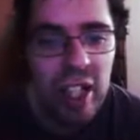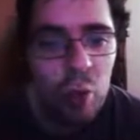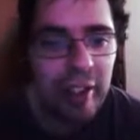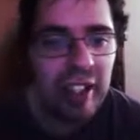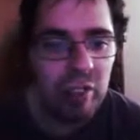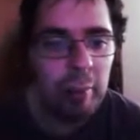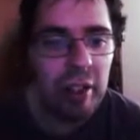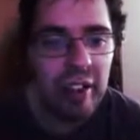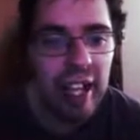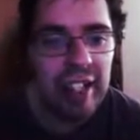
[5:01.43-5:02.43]
We just had to
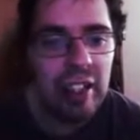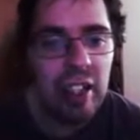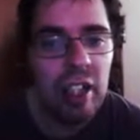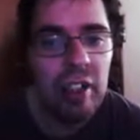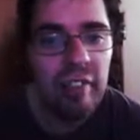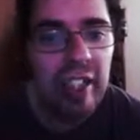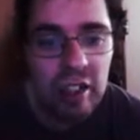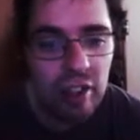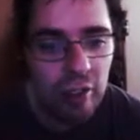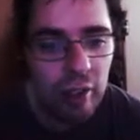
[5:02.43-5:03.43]
remember that
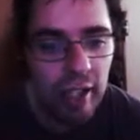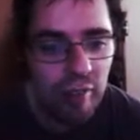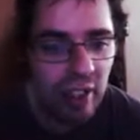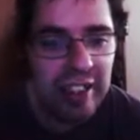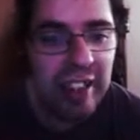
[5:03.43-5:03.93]
these, if I see a